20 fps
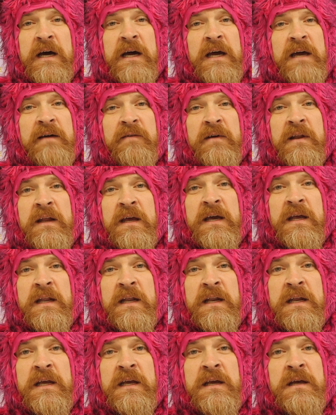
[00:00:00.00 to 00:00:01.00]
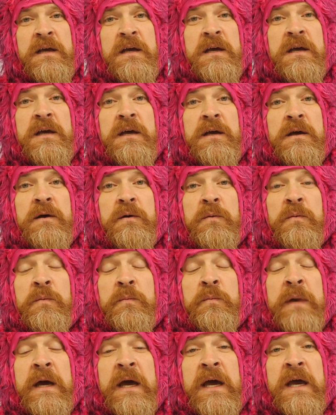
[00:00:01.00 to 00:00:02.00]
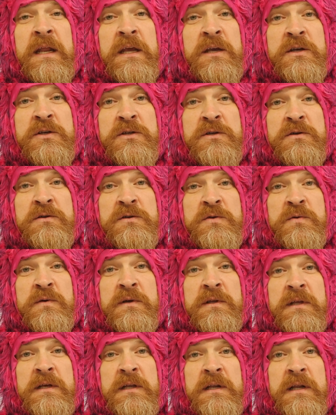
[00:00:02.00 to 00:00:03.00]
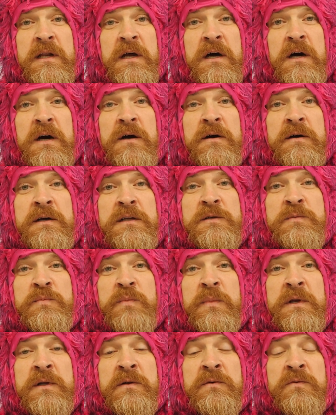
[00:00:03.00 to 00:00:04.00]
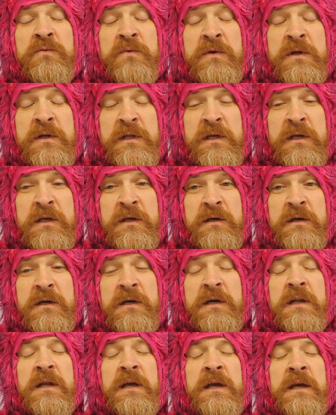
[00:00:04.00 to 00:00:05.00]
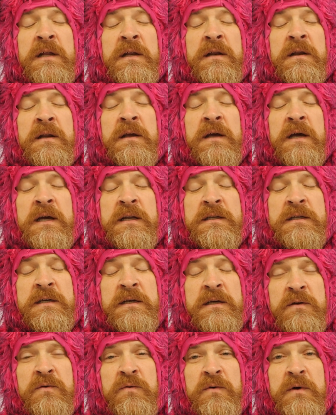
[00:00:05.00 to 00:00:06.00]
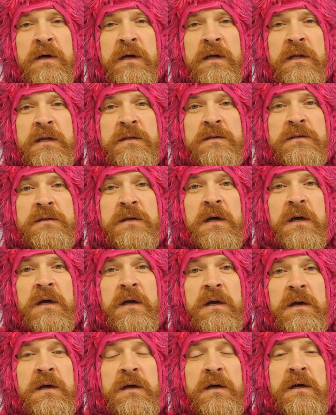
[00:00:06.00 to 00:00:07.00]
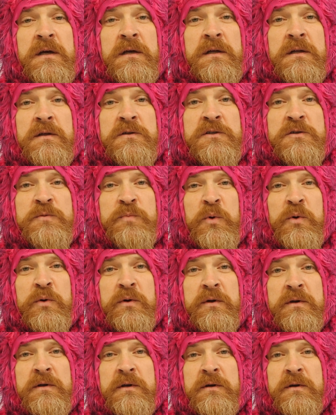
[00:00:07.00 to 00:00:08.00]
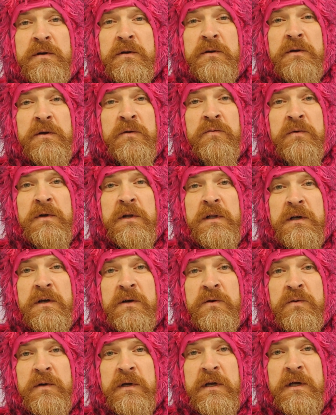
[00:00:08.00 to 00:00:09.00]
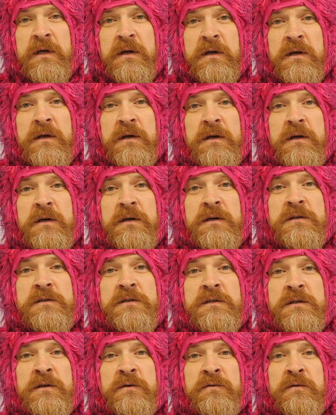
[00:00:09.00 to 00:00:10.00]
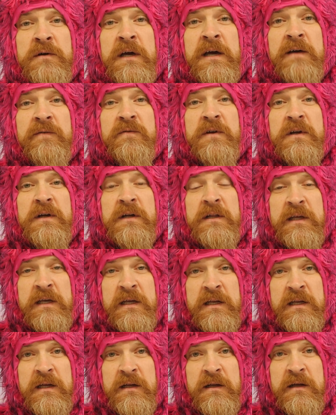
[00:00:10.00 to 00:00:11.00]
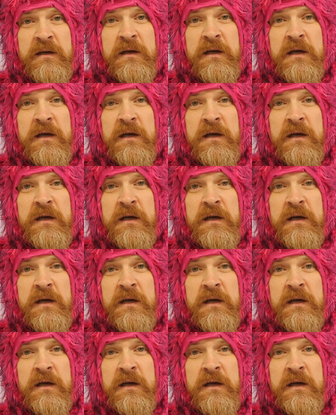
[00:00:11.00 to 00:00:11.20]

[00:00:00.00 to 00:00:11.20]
I haven't had any bad issues with it at all. It's been really good, and I tell you what, it'll spoil you really quick because you don't have to clean it.